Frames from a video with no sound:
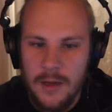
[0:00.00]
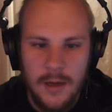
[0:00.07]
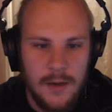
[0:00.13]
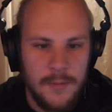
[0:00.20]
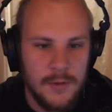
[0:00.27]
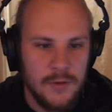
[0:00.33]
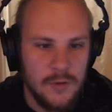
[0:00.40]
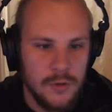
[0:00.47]

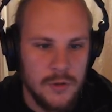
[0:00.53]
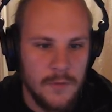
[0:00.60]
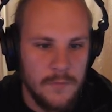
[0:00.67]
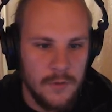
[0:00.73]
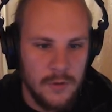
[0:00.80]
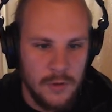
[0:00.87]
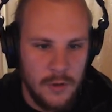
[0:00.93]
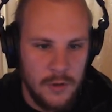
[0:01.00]
But also
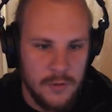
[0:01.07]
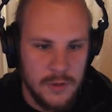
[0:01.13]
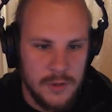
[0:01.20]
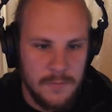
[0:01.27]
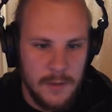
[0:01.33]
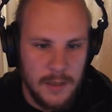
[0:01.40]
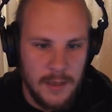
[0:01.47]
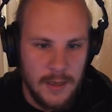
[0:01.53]
for
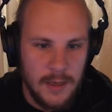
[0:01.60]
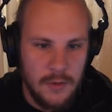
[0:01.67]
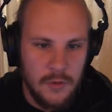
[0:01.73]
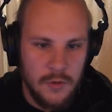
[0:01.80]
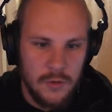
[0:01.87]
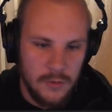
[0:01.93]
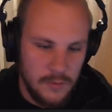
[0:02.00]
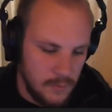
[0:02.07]
notes, what I
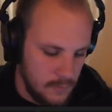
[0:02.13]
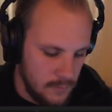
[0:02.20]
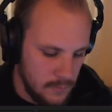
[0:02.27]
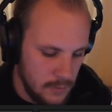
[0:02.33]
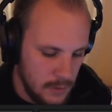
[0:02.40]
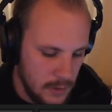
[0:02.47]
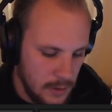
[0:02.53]
could do,